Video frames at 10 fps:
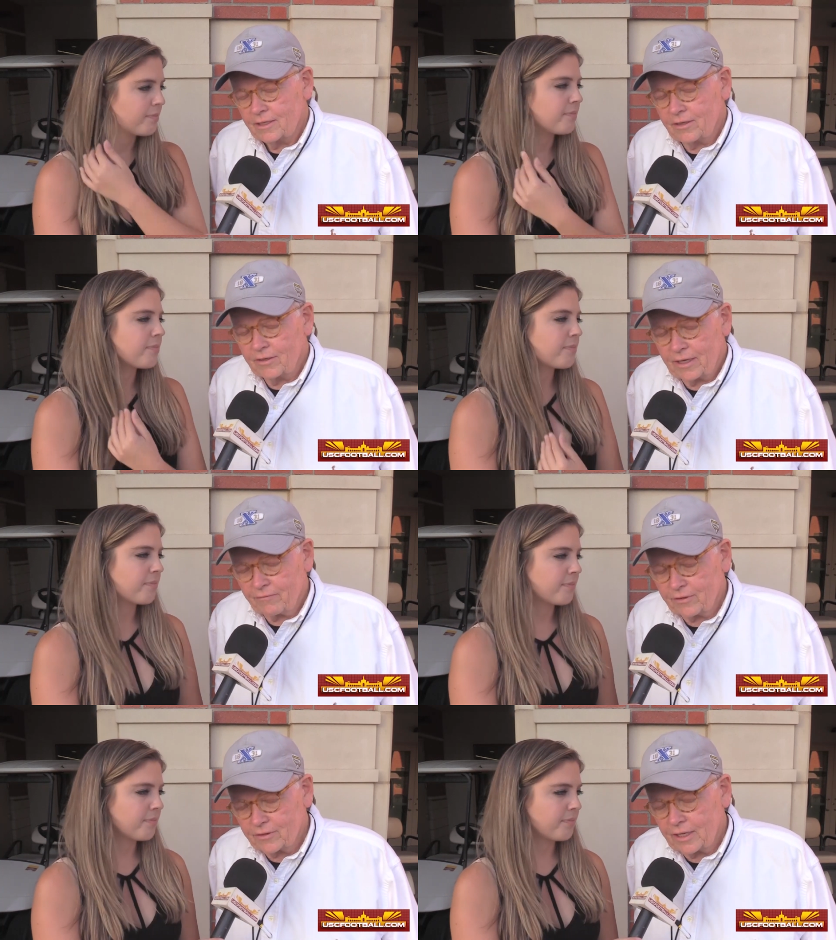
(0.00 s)
Speaker 1: you know, have a
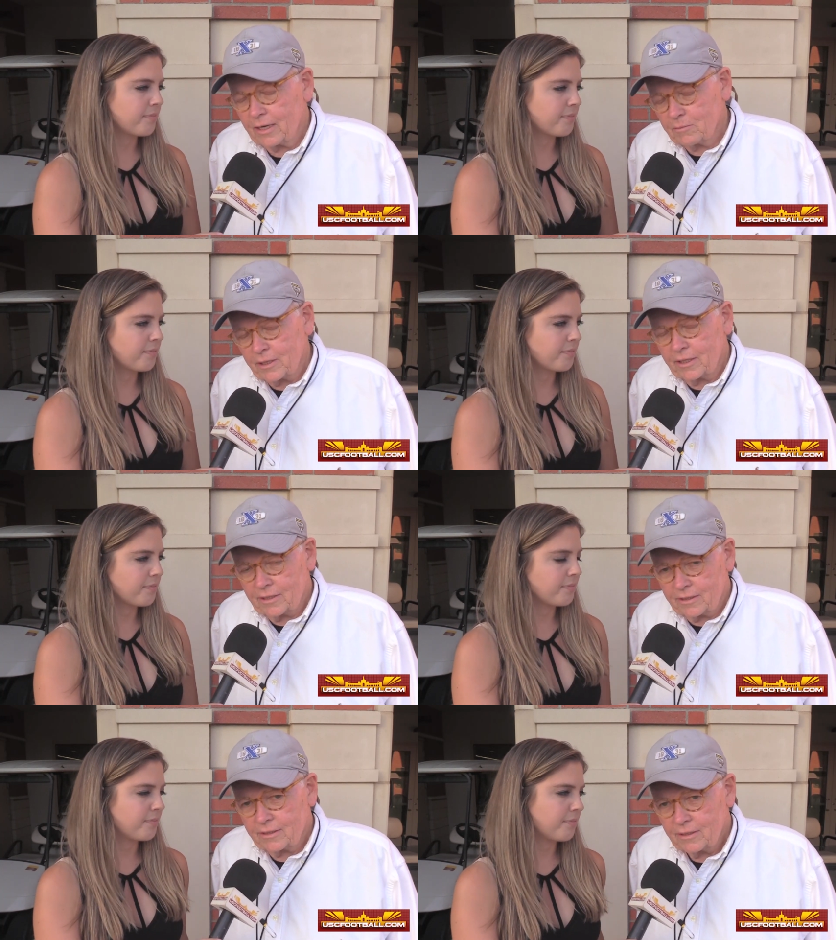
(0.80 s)
good game plan,
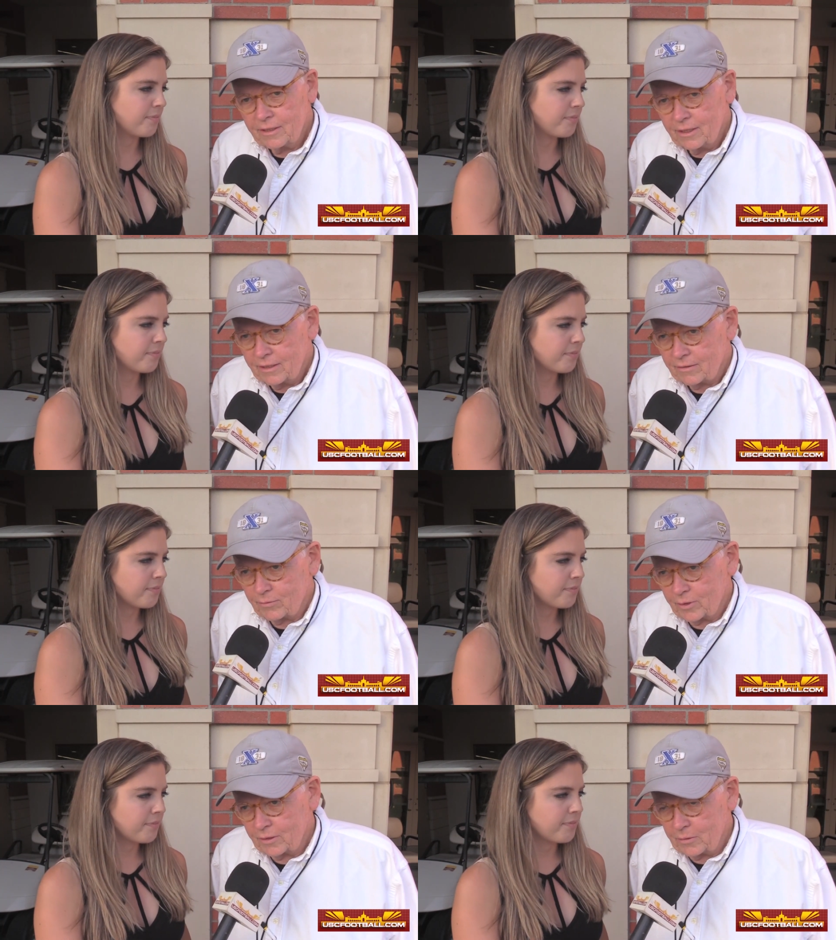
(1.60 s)
and, we're
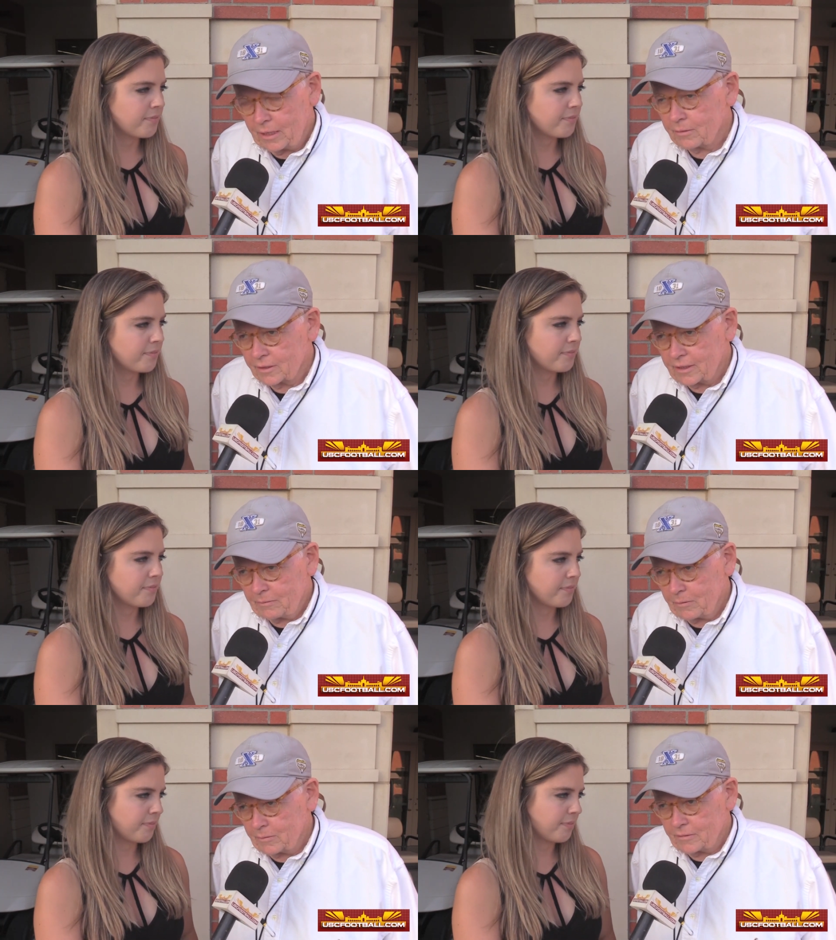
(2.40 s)
going to be able to keep
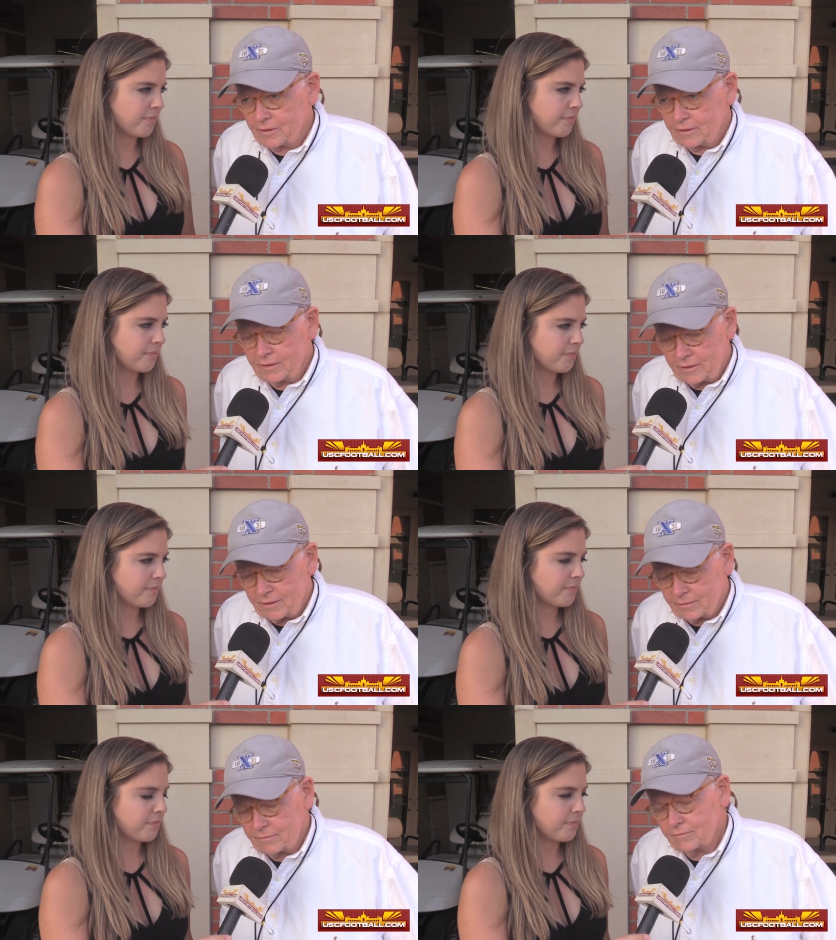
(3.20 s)
them, you
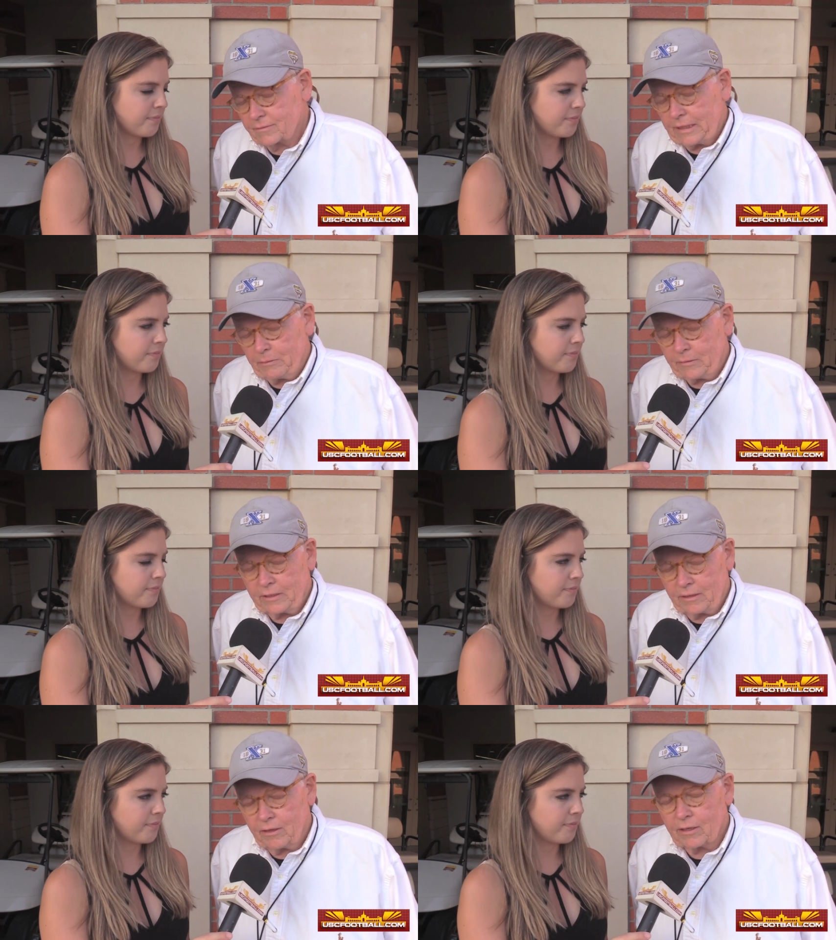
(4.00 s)
know, keep
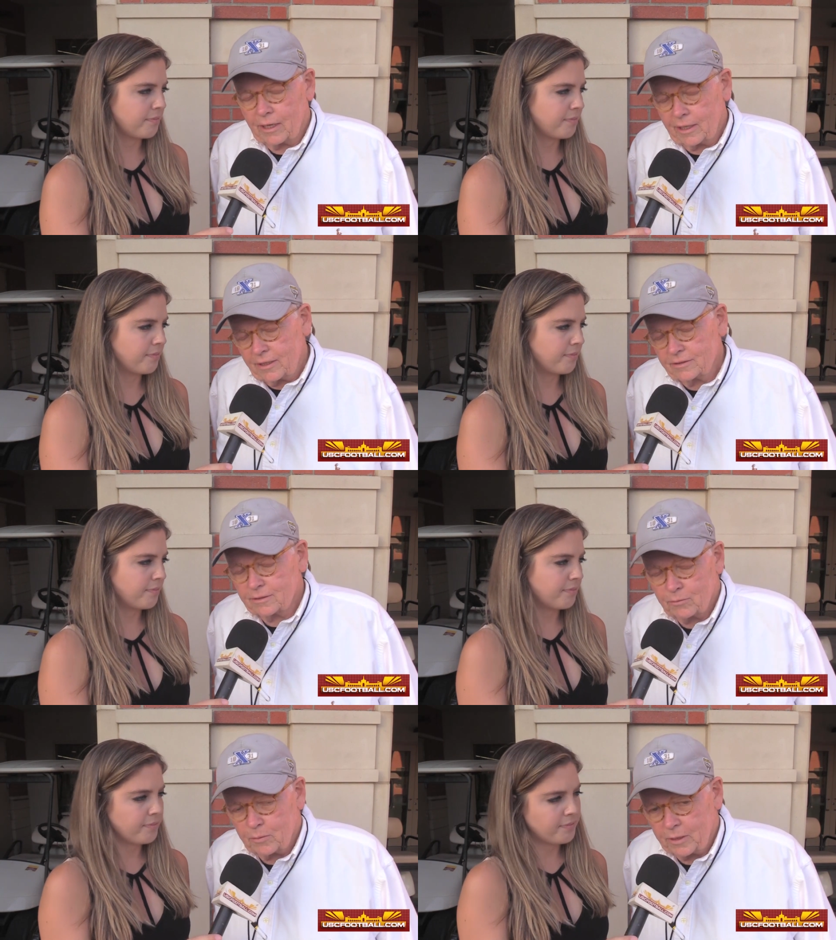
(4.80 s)
in our lanes, and
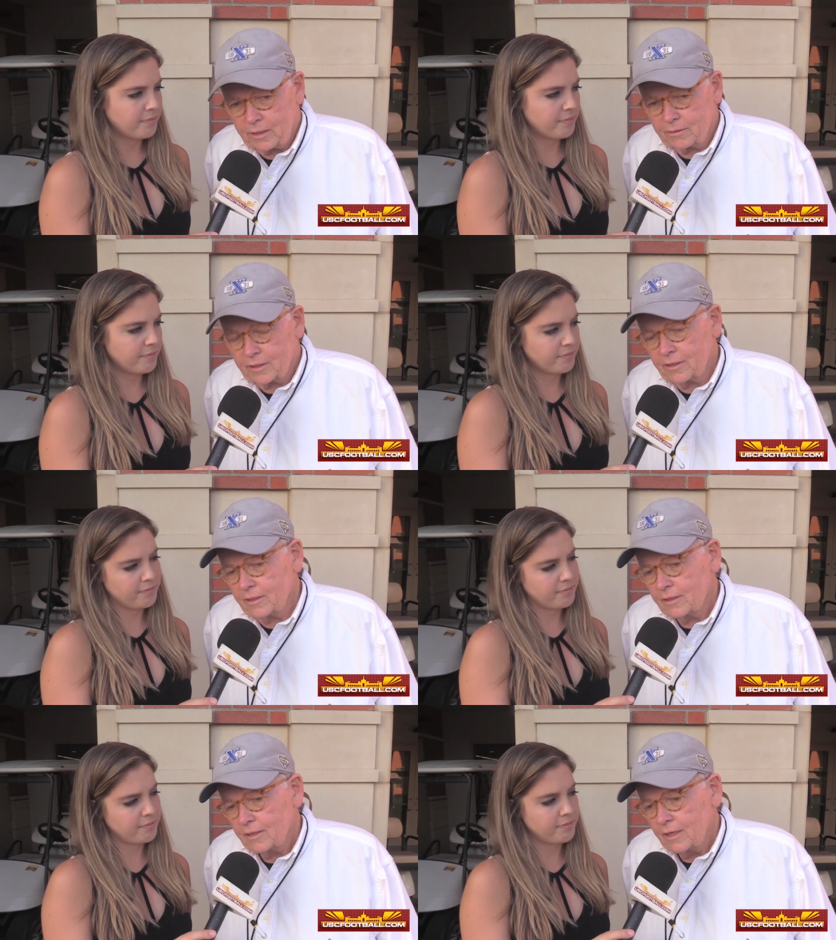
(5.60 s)
we'll be able to.
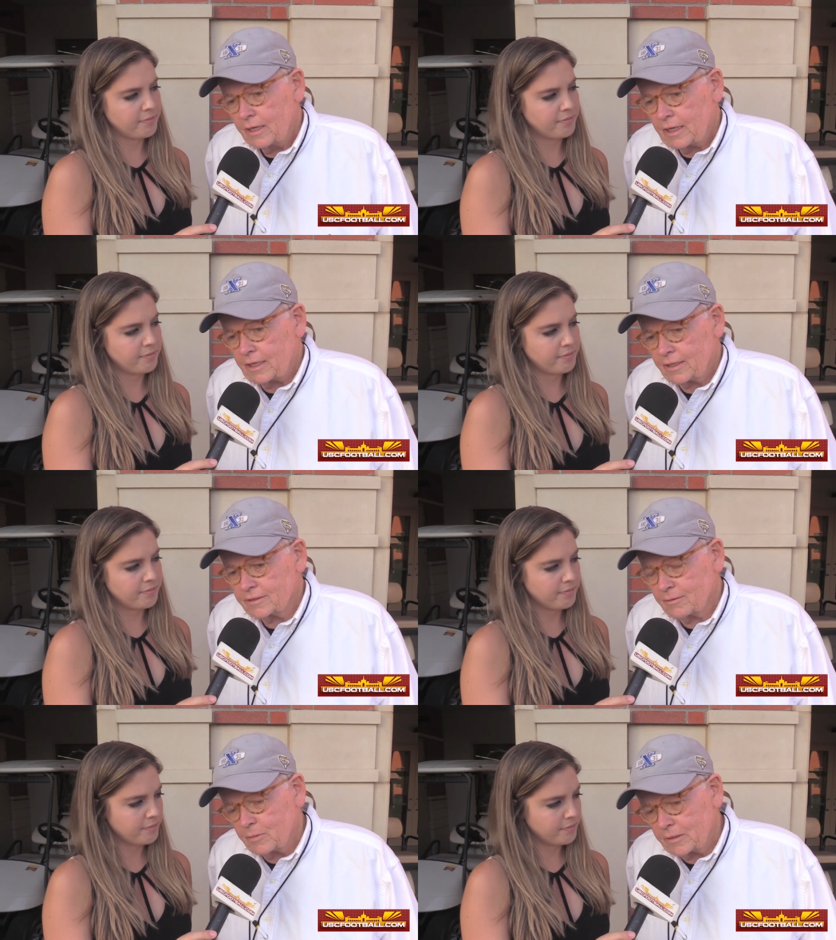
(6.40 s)
And I
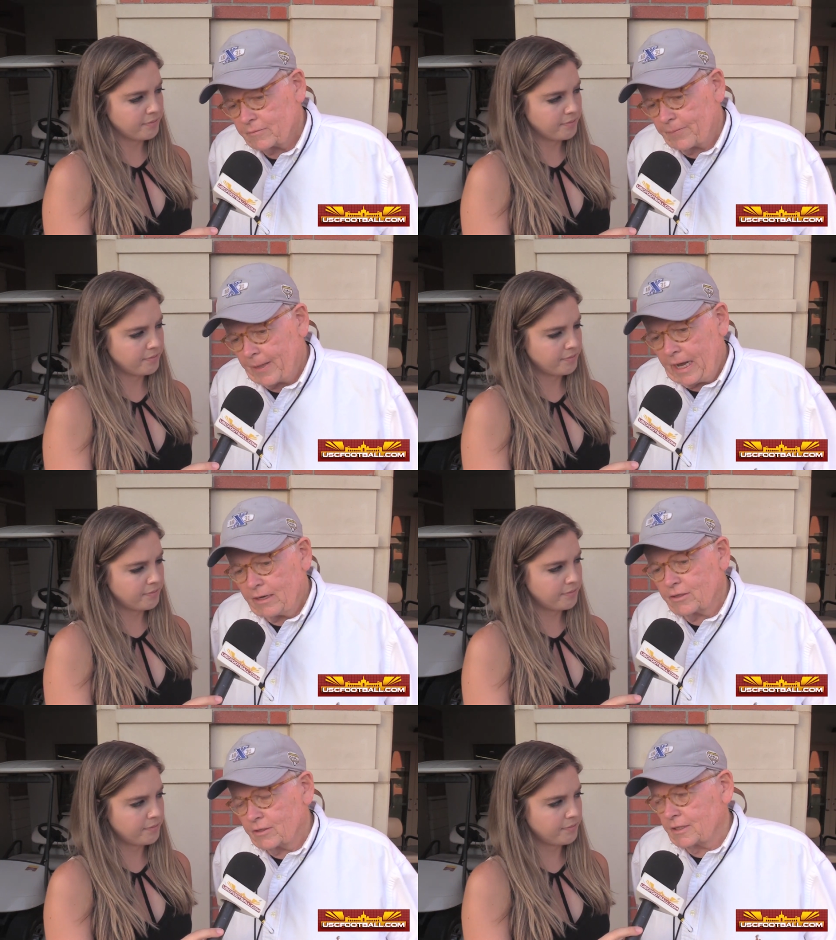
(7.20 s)
said, but how
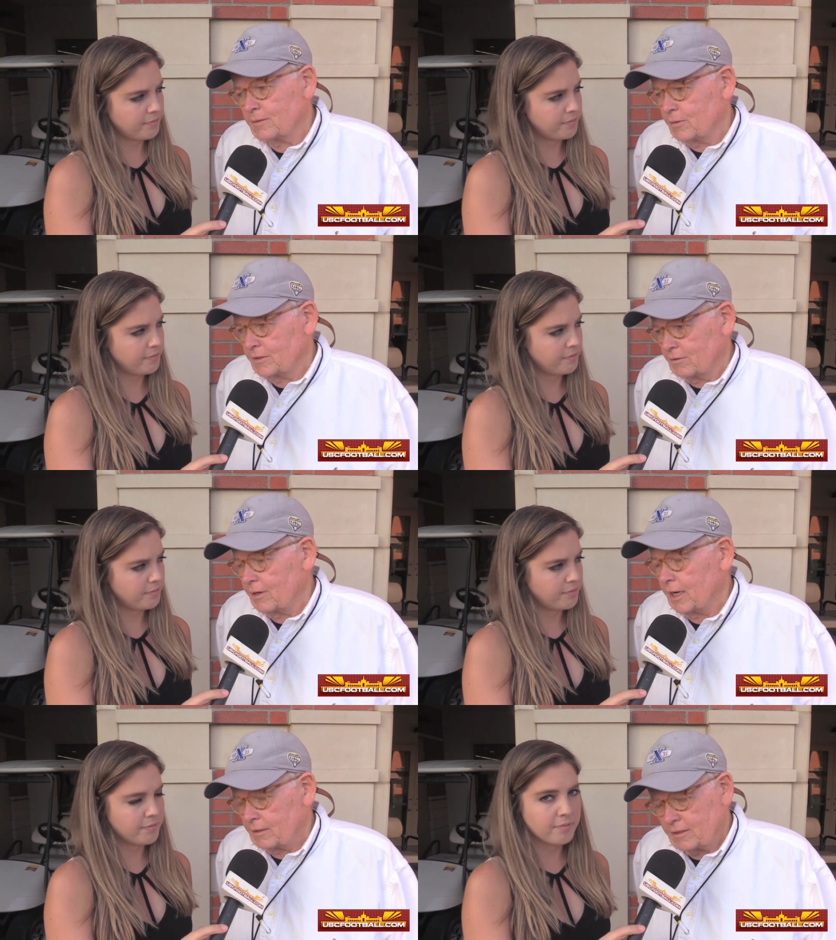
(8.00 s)
do you get them on the
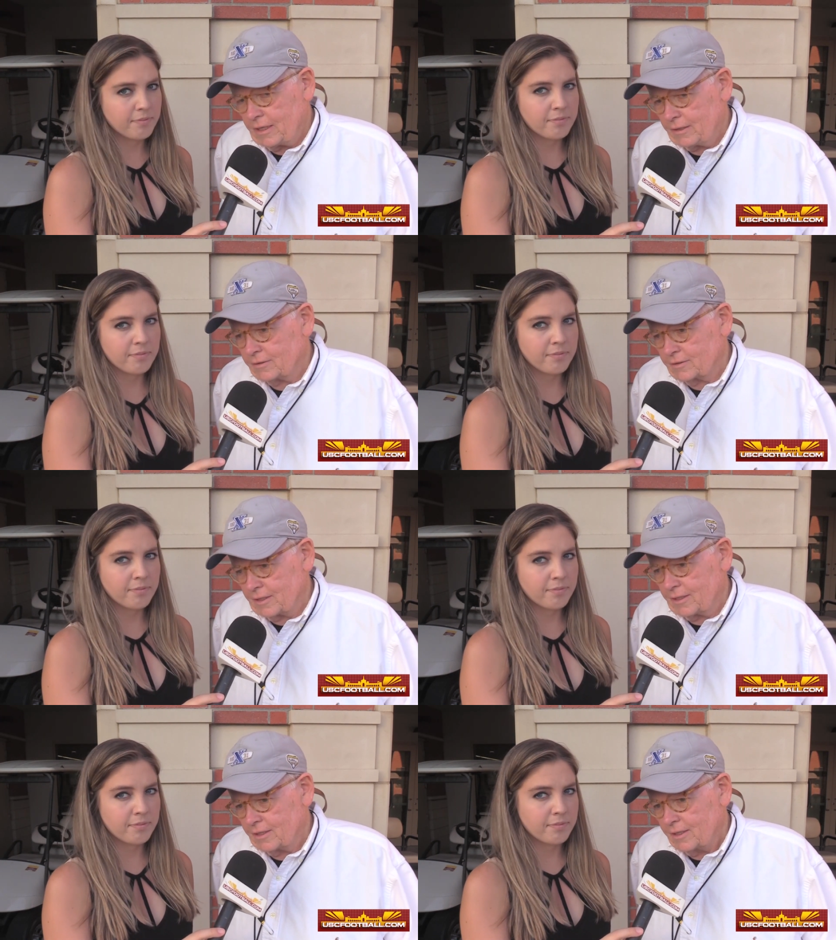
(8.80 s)
ground? How is
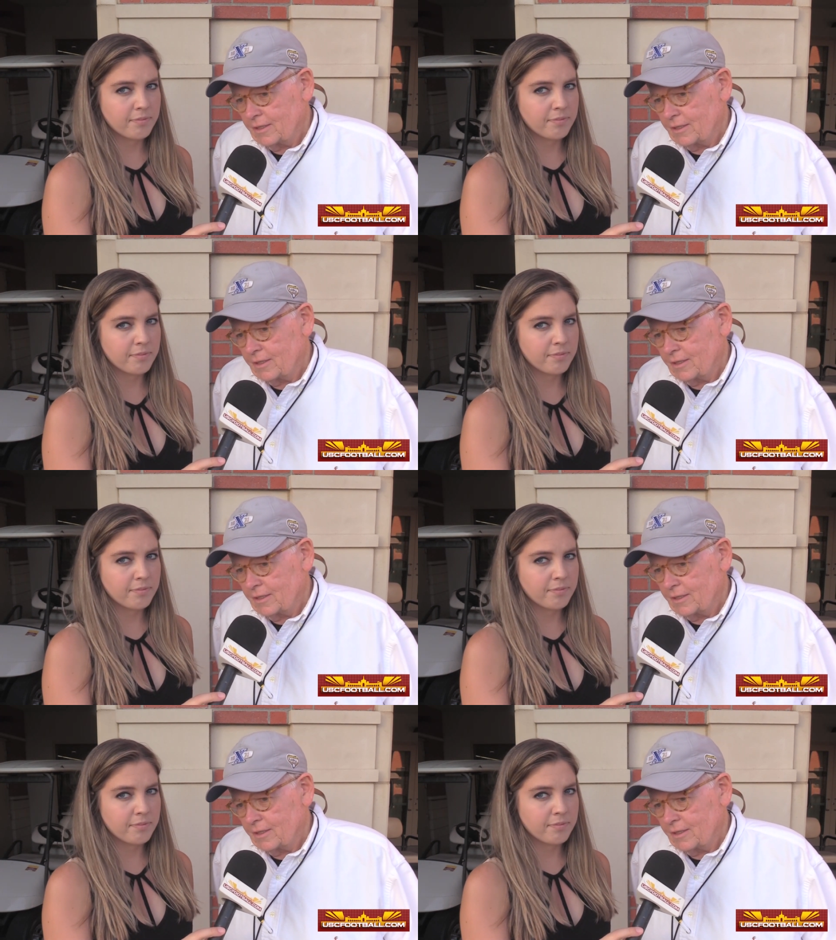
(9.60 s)
that?